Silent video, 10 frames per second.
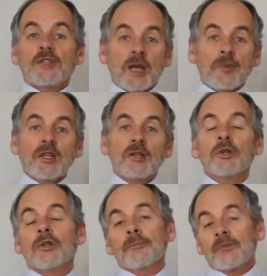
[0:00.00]
We have
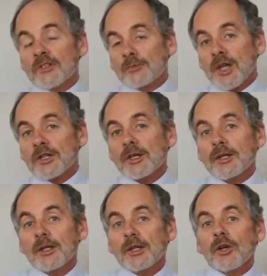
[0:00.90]
Tammy, who you've just
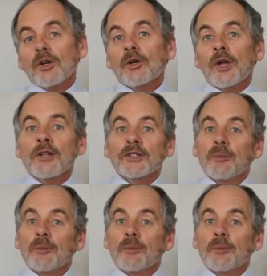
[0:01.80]
met, who